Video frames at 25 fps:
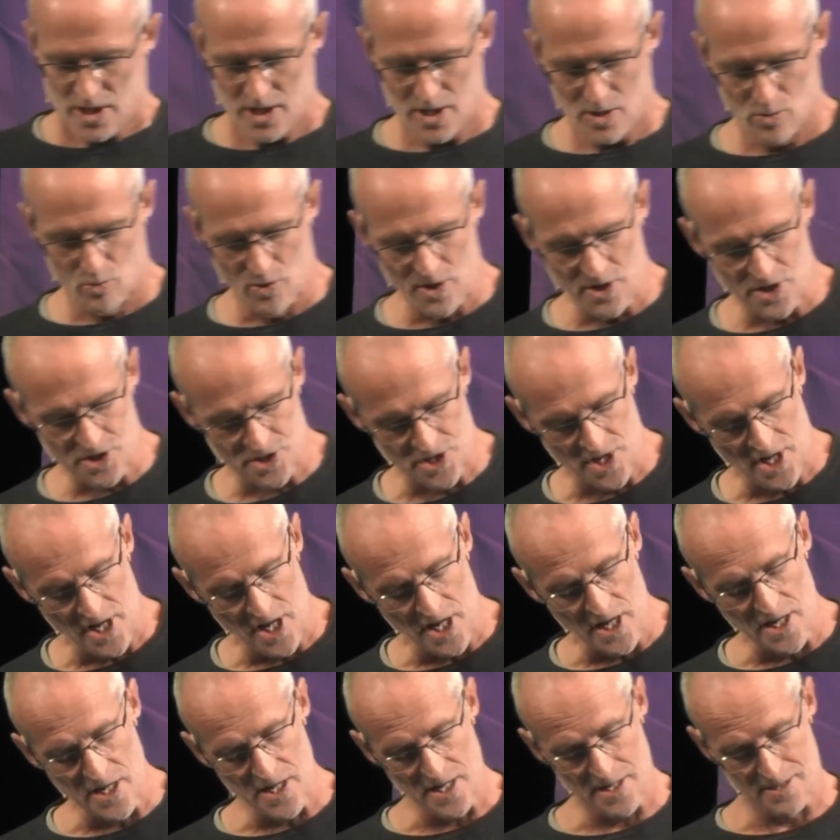we
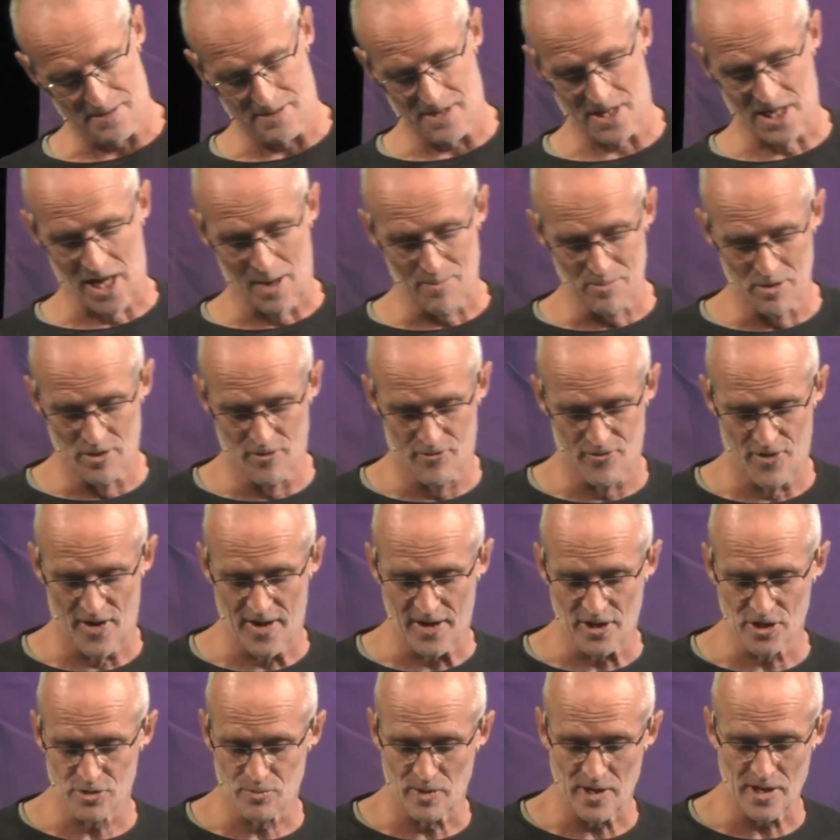see a couple of
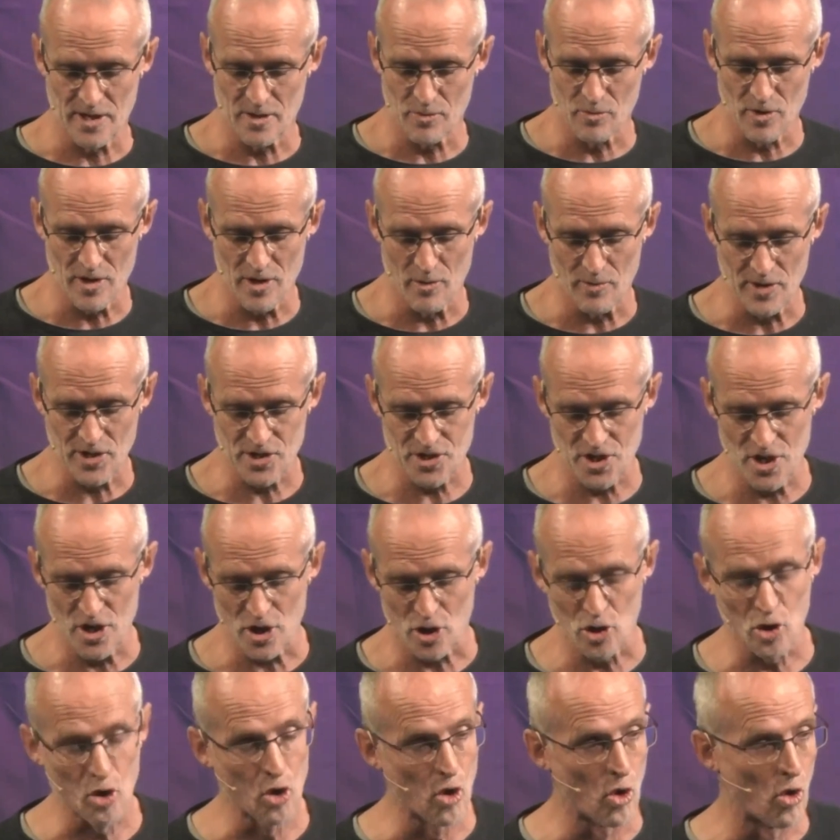things. We see a
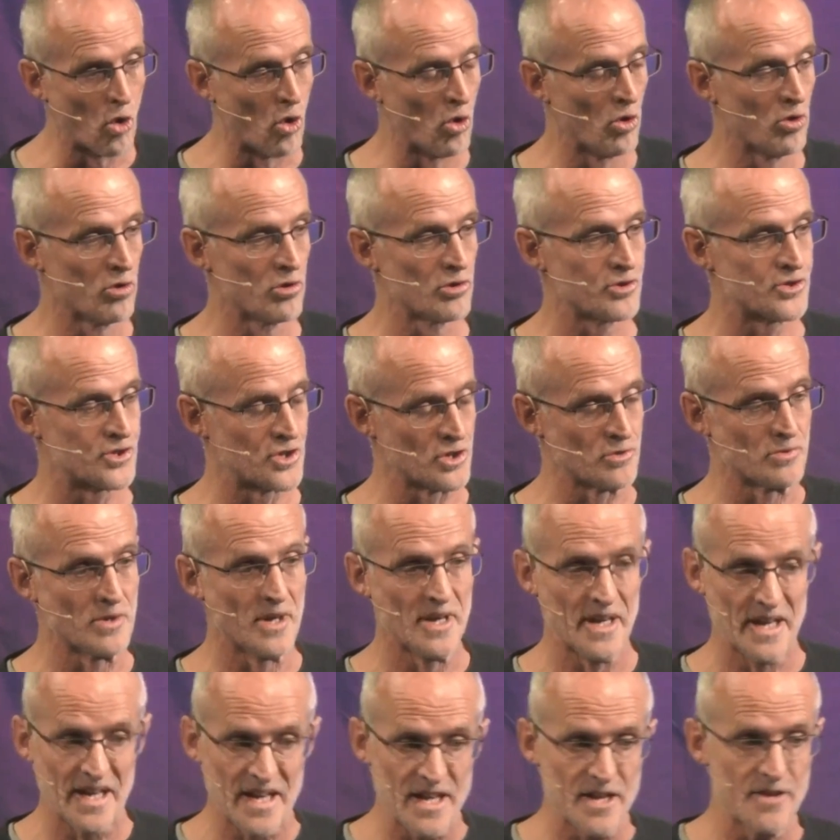call to
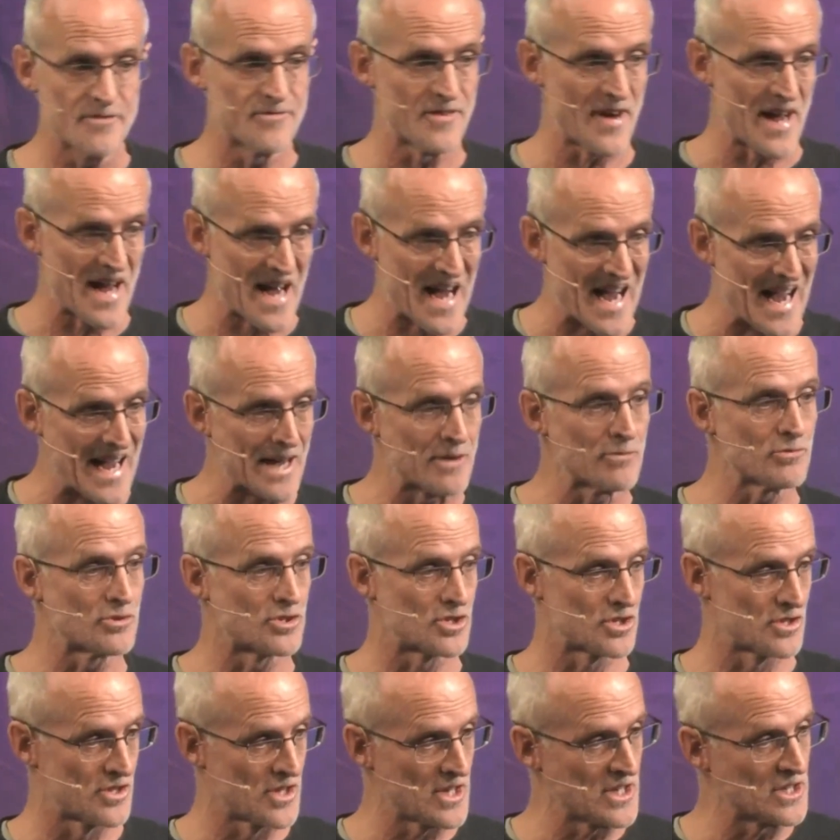live
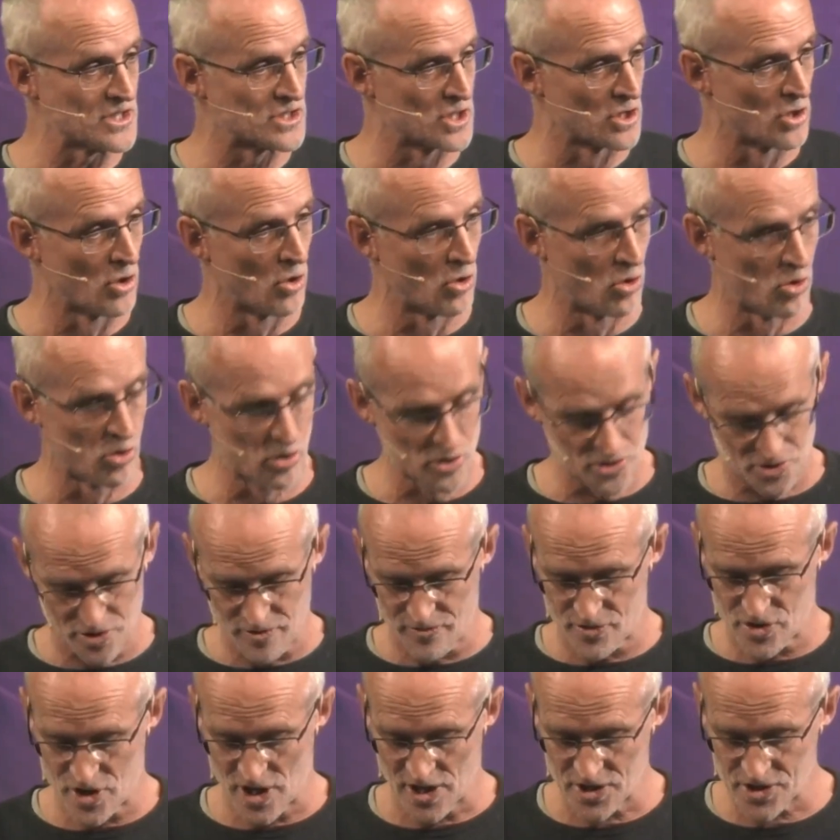out these laws
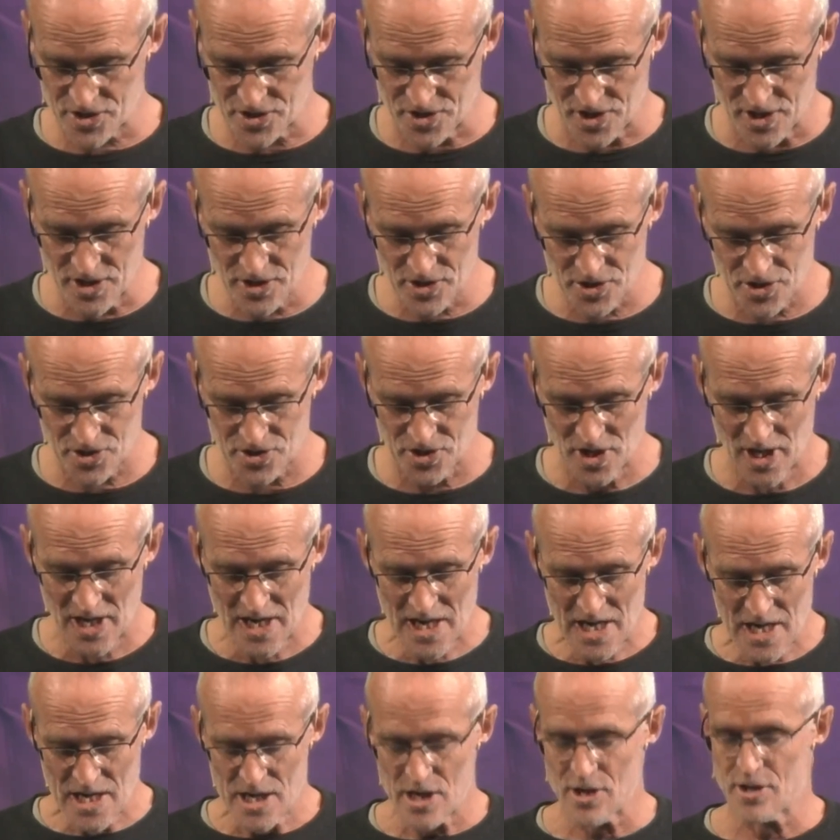of justice.
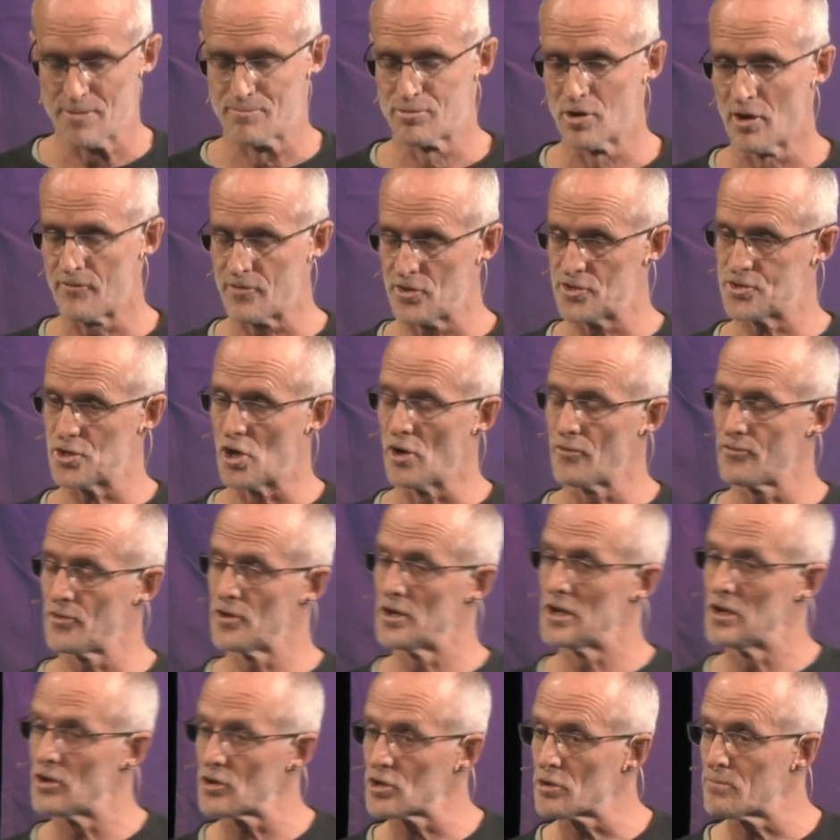You know, the prophets often
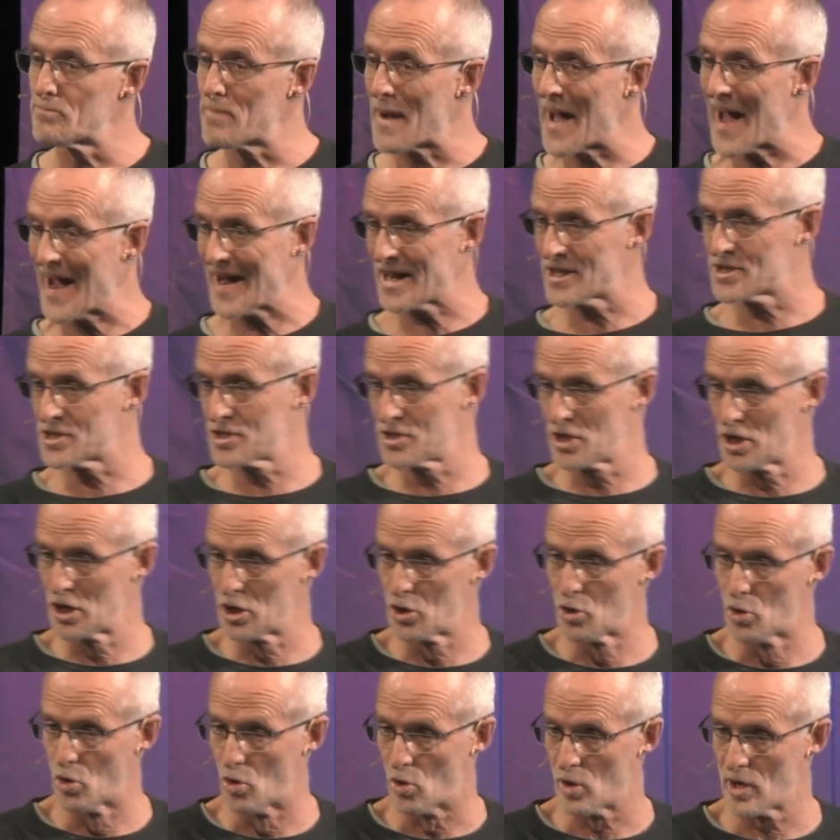look back to the
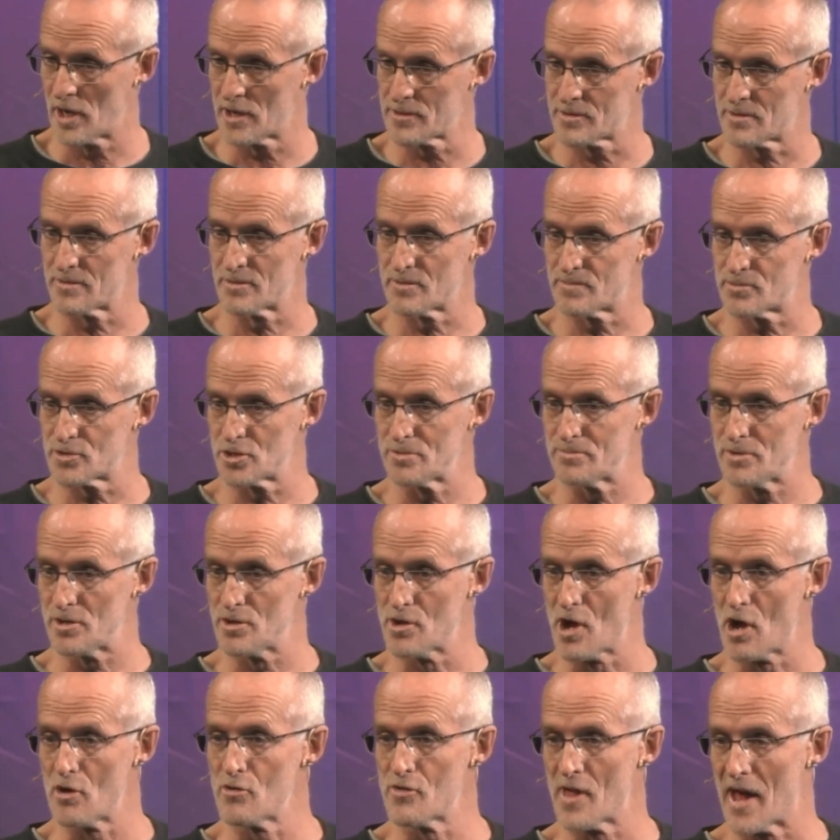law. I presume you
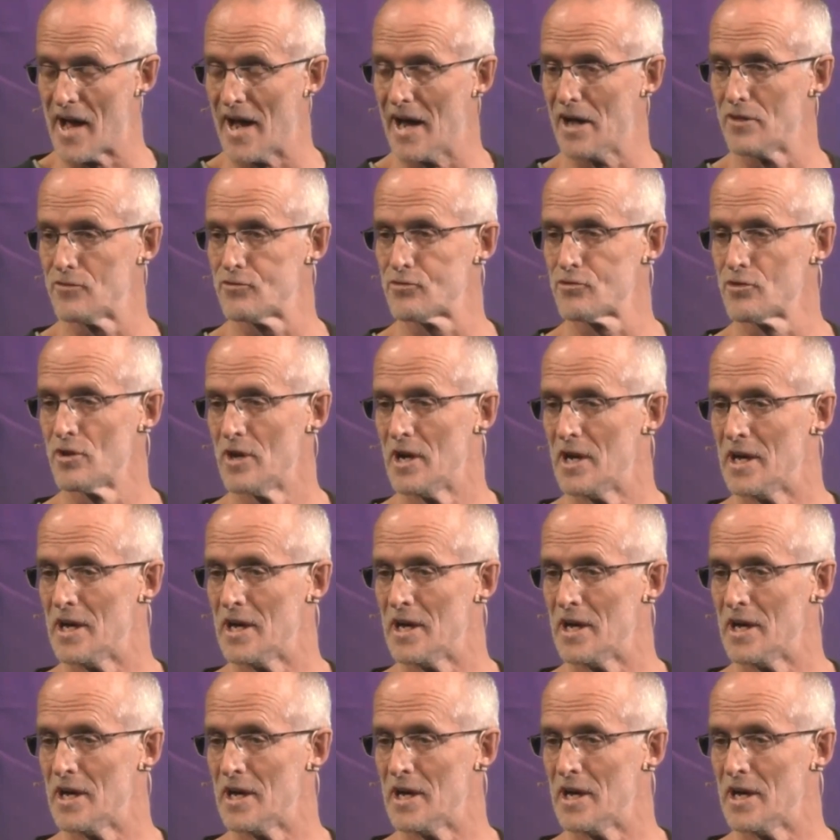know that.